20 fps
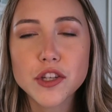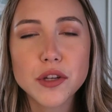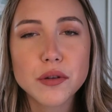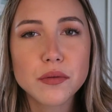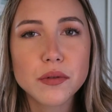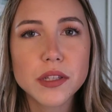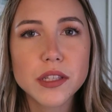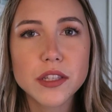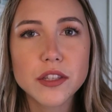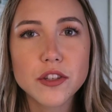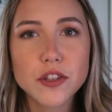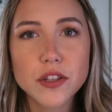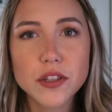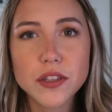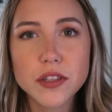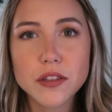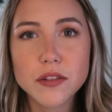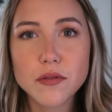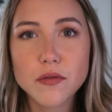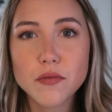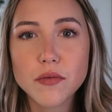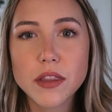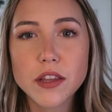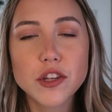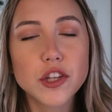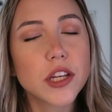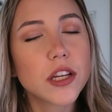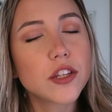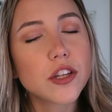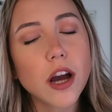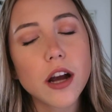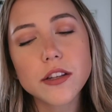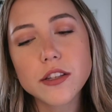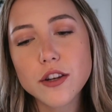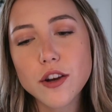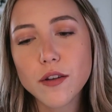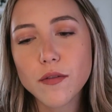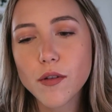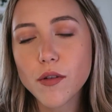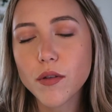She had talked
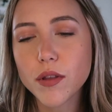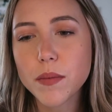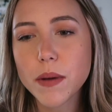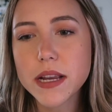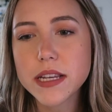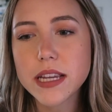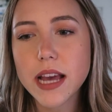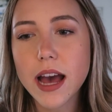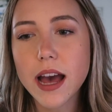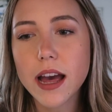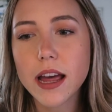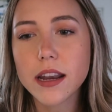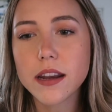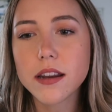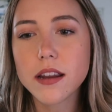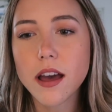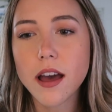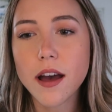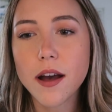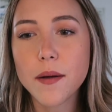it over with my dad.